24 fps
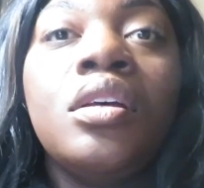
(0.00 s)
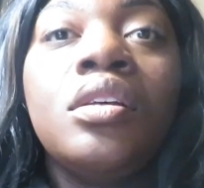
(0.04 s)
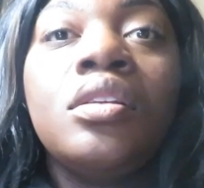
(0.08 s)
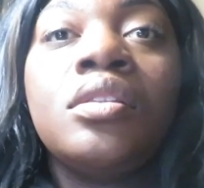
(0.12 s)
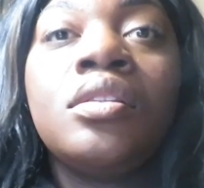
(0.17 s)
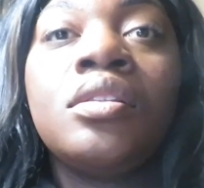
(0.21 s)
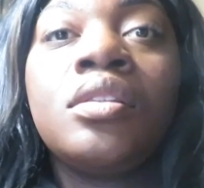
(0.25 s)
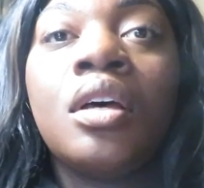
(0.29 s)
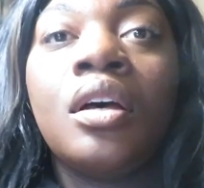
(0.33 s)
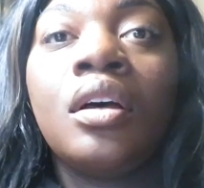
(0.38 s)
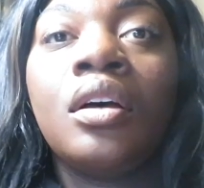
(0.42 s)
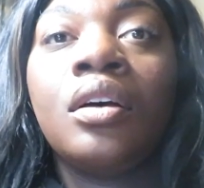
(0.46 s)

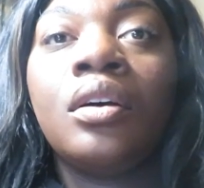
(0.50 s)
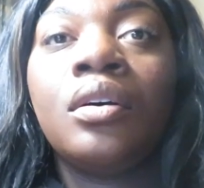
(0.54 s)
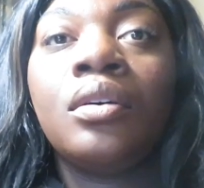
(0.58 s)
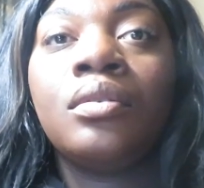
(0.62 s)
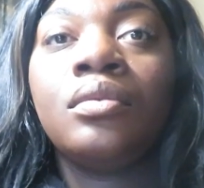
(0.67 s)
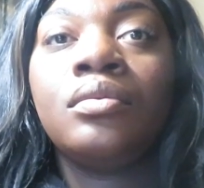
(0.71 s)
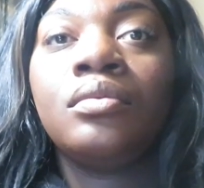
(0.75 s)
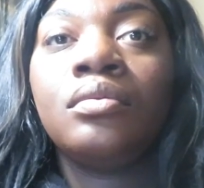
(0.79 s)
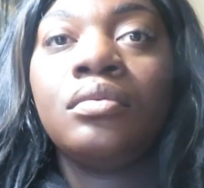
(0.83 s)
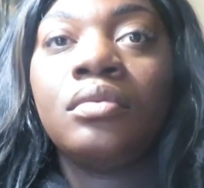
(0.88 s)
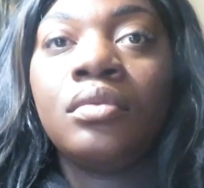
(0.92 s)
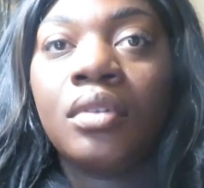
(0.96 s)

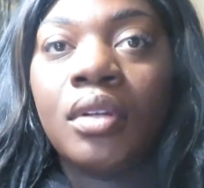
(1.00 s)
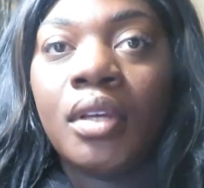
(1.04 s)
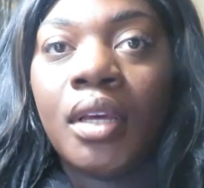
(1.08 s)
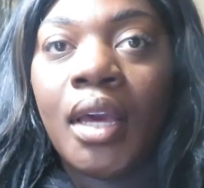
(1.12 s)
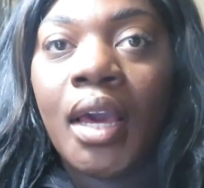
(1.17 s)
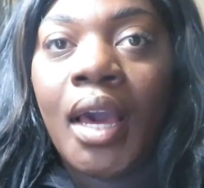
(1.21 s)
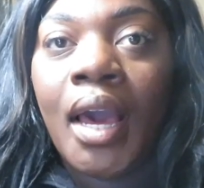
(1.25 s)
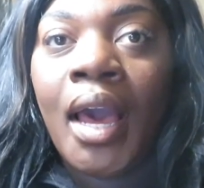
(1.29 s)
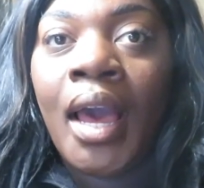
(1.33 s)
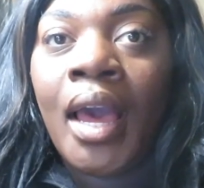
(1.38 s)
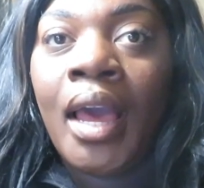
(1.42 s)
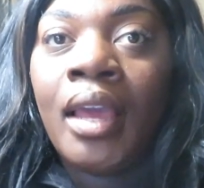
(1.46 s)
So
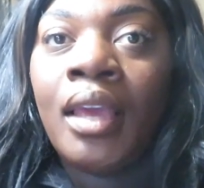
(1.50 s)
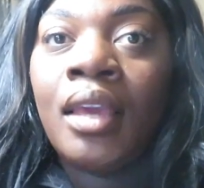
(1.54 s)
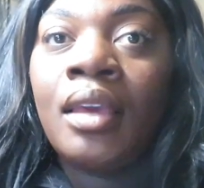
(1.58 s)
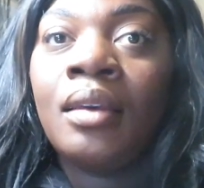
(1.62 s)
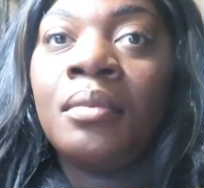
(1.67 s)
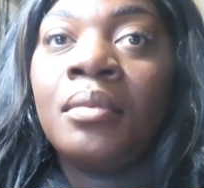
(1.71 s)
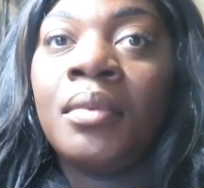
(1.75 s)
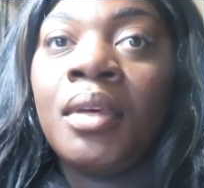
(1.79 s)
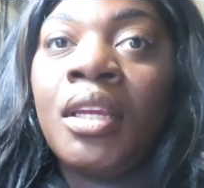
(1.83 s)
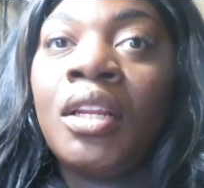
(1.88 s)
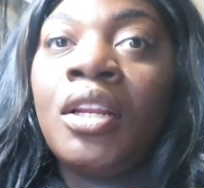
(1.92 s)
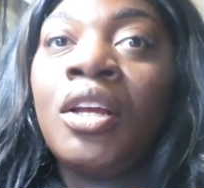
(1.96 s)
I
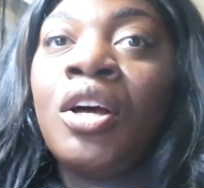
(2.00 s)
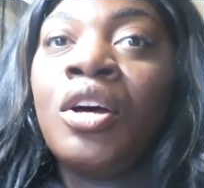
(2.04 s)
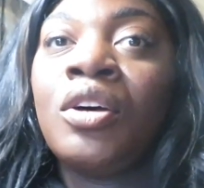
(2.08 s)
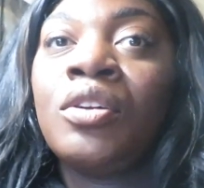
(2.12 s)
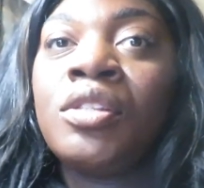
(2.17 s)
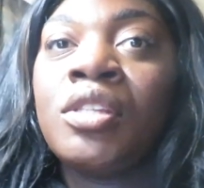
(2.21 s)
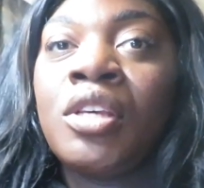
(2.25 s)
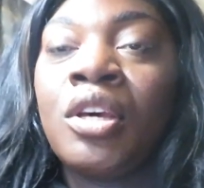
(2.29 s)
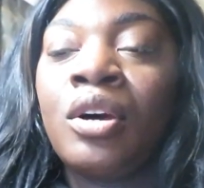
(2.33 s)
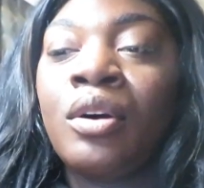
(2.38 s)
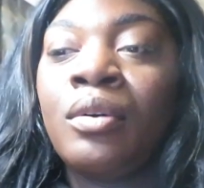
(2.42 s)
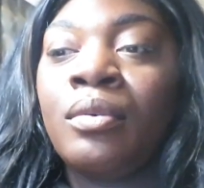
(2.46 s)
am in a
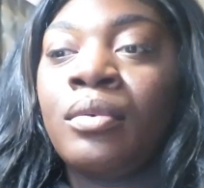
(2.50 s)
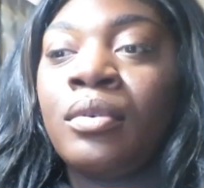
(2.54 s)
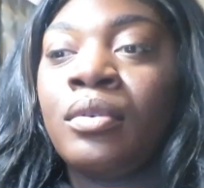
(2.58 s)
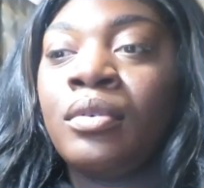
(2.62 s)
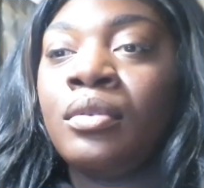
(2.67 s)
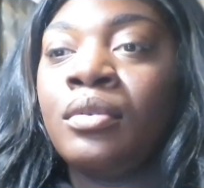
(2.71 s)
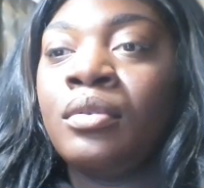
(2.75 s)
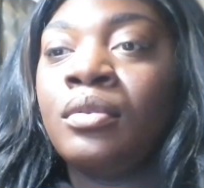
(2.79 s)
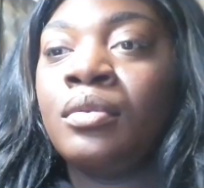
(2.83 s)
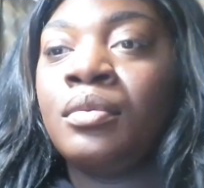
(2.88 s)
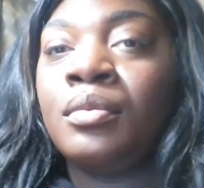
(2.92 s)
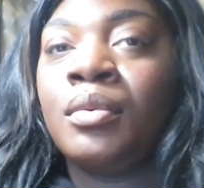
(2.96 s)
hotel
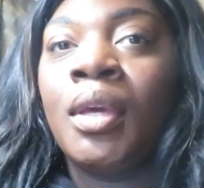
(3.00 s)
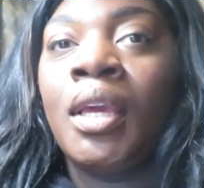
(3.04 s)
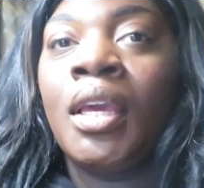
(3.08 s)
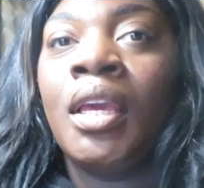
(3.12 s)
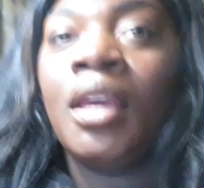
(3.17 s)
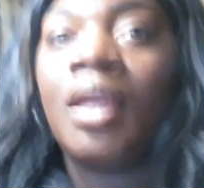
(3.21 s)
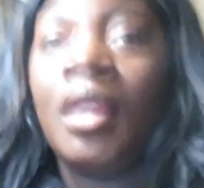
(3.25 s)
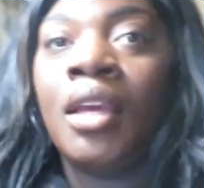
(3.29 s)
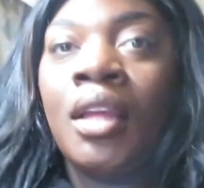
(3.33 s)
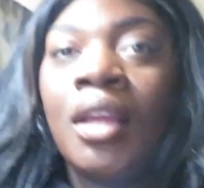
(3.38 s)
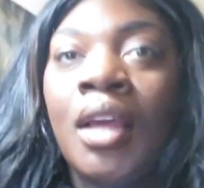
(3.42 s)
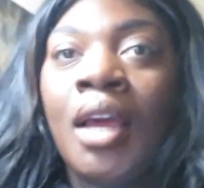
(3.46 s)
room,
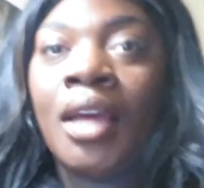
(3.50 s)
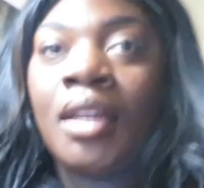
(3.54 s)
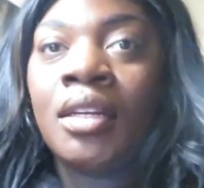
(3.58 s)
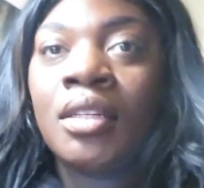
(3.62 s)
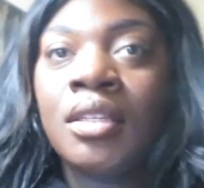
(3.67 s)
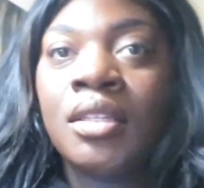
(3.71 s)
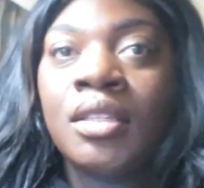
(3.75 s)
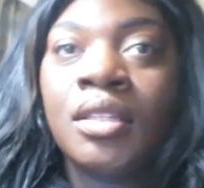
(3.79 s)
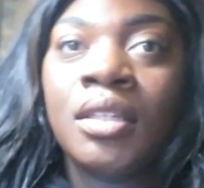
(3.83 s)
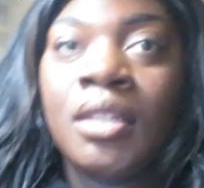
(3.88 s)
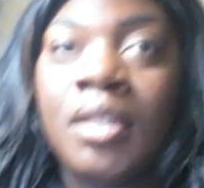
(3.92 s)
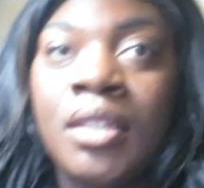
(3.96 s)
and
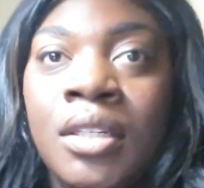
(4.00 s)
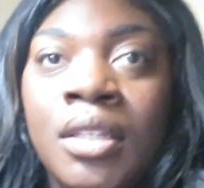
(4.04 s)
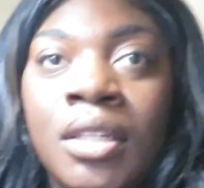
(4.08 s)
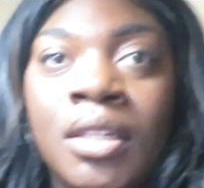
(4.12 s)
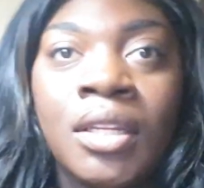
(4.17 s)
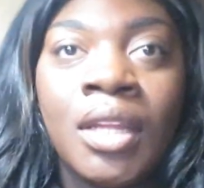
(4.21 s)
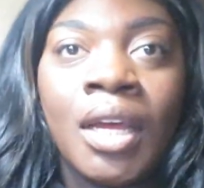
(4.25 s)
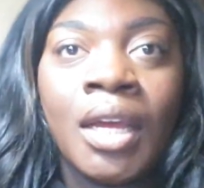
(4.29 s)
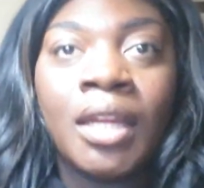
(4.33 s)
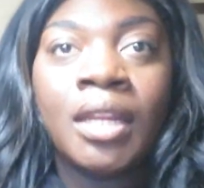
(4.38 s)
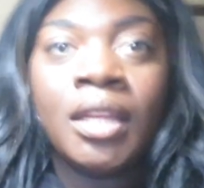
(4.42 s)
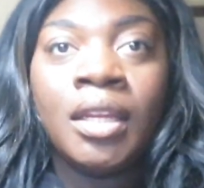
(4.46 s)
honestly the
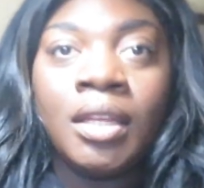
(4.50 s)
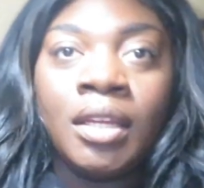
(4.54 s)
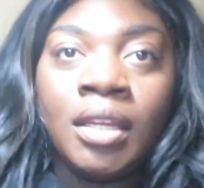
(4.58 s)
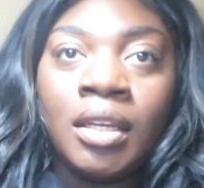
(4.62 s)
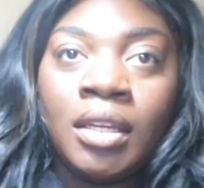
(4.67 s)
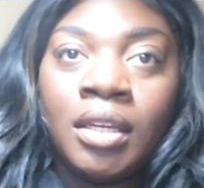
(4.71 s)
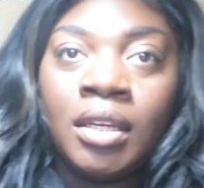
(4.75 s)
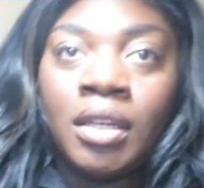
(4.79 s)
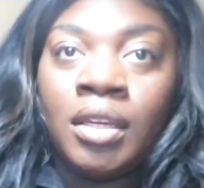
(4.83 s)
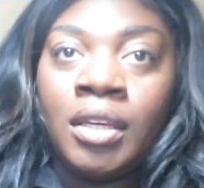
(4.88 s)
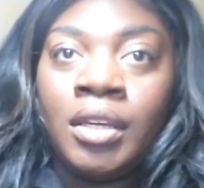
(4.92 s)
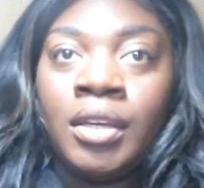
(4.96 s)
lighting
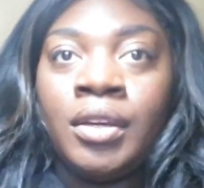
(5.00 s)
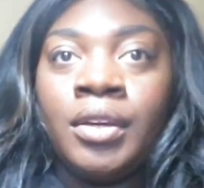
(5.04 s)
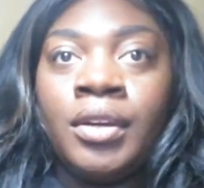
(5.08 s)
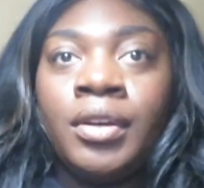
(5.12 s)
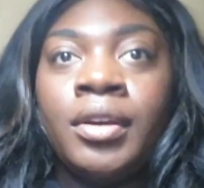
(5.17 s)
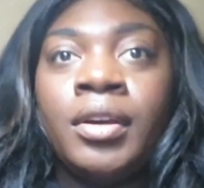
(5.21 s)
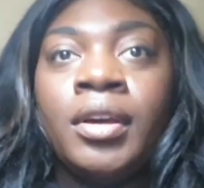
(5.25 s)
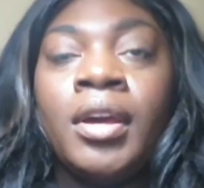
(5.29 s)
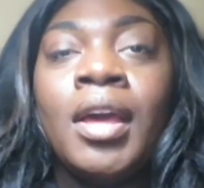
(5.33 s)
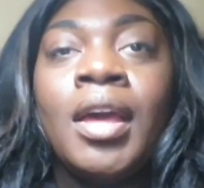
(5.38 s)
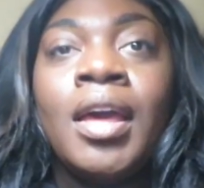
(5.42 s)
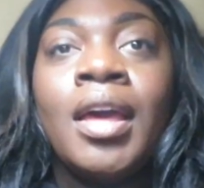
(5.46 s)
in
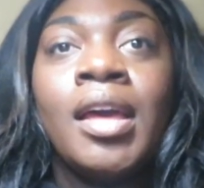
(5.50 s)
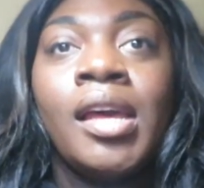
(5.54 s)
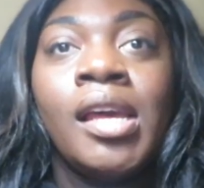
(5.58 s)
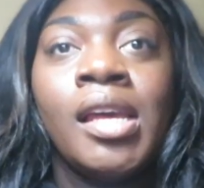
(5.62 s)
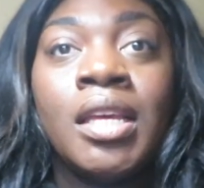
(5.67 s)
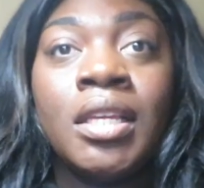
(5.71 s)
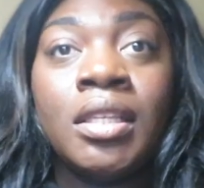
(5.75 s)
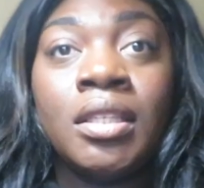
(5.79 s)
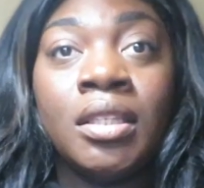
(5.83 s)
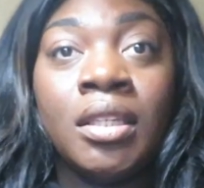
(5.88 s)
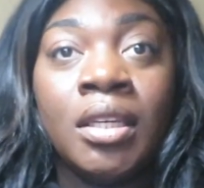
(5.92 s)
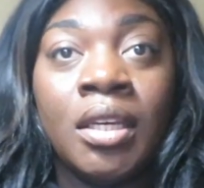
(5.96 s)
here
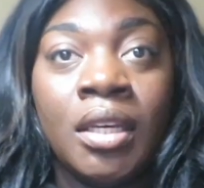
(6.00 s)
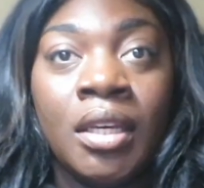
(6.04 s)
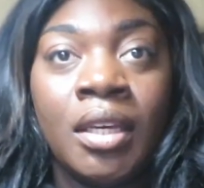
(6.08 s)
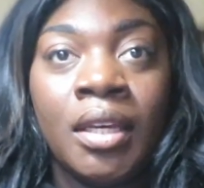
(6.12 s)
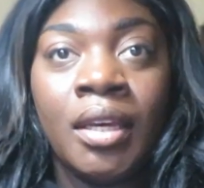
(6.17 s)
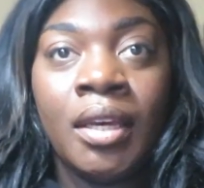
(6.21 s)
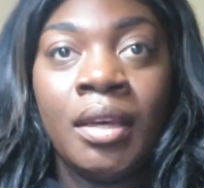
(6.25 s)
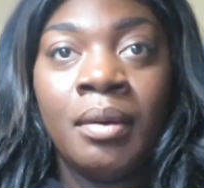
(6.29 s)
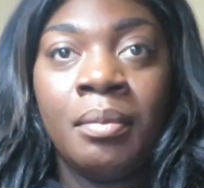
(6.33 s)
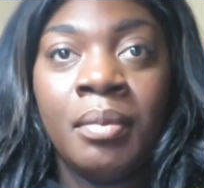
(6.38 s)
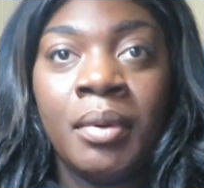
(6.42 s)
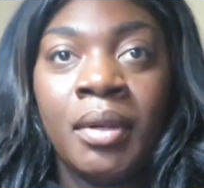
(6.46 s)
is
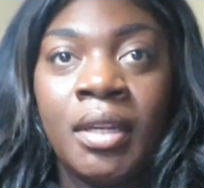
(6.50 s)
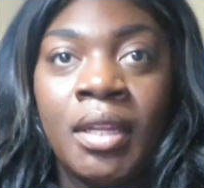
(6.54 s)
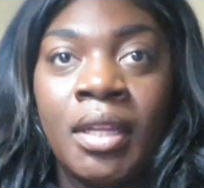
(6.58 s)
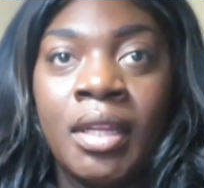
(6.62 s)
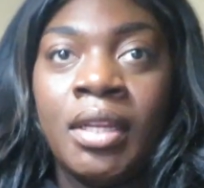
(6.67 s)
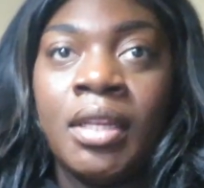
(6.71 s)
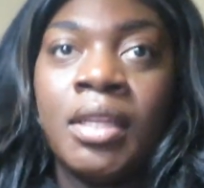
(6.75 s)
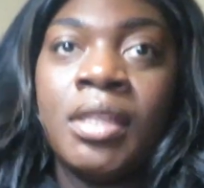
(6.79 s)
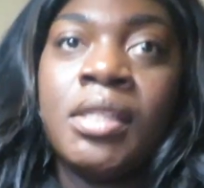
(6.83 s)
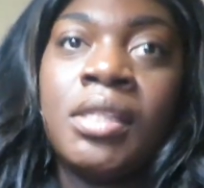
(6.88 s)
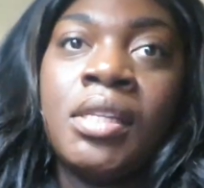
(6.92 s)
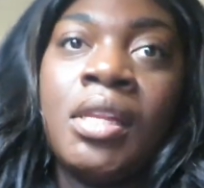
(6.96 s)
good, but
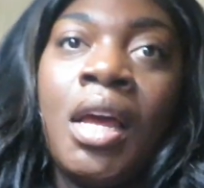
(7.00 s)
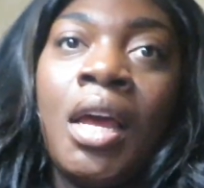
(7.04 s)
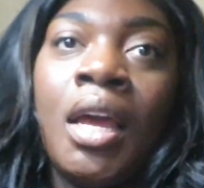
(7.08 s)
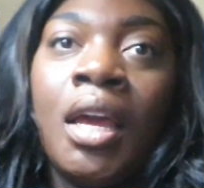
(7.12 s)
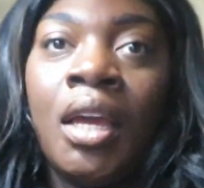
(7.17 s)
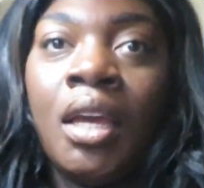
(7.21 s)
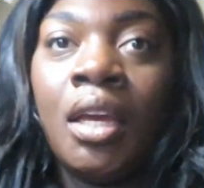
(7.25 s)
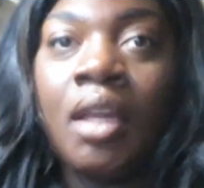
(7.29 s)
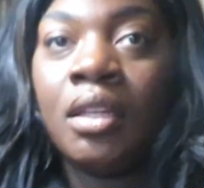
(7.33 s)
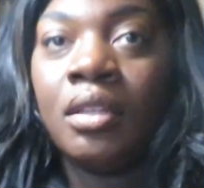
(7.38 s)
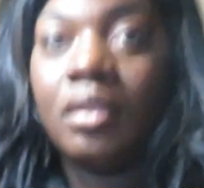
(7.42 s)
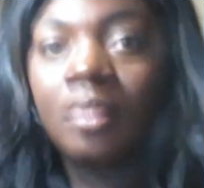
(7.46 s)
then it's
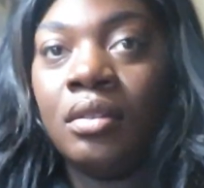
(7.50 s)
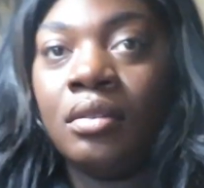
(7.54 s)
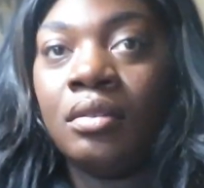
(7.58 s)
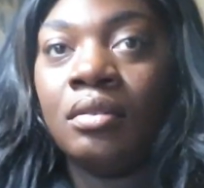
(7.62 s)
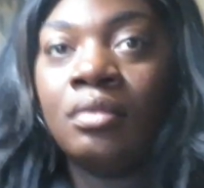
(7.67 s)
like